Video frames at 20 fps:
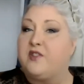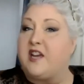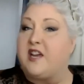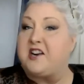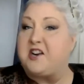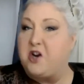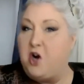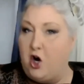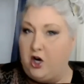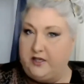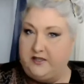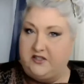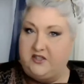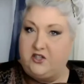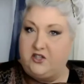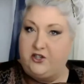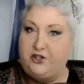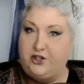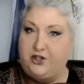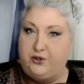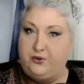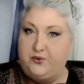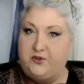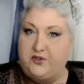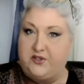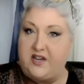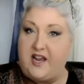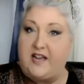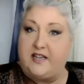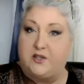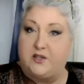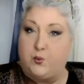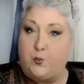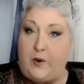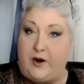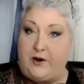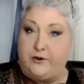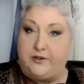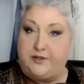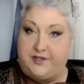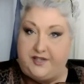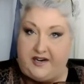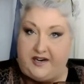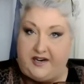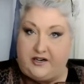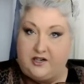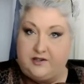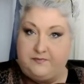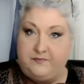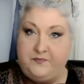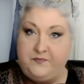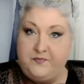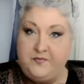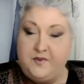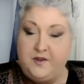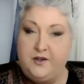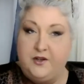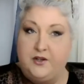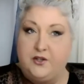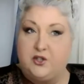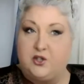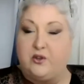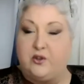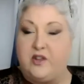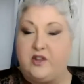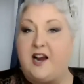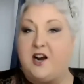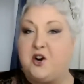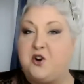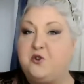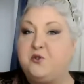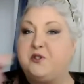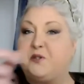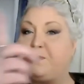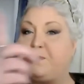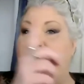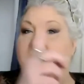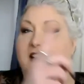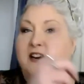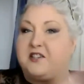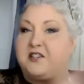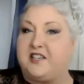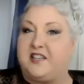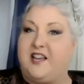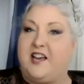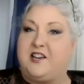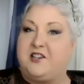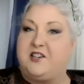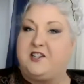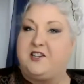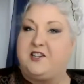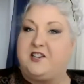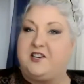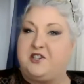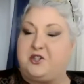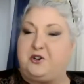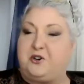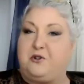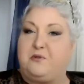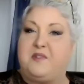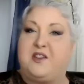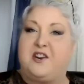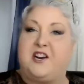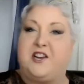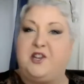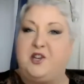that constitutes as wear and tear. So that goes back to that term that I